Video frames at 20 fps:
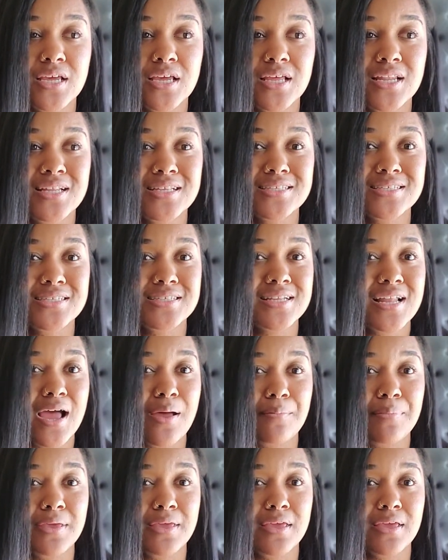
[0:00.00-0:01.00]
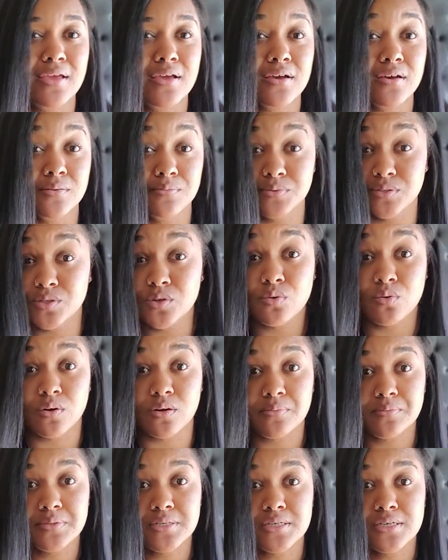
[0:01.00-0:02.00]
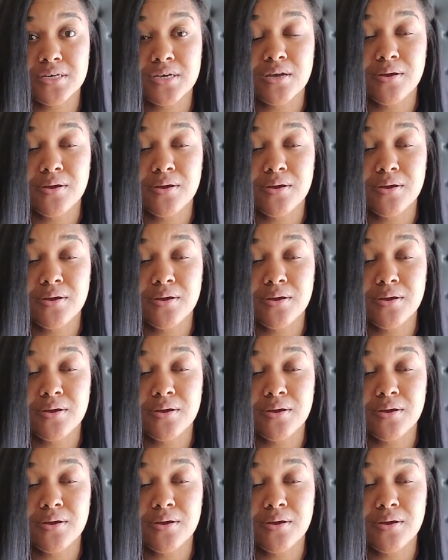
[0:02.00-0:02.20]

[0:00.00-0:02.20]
and it's not being absorbed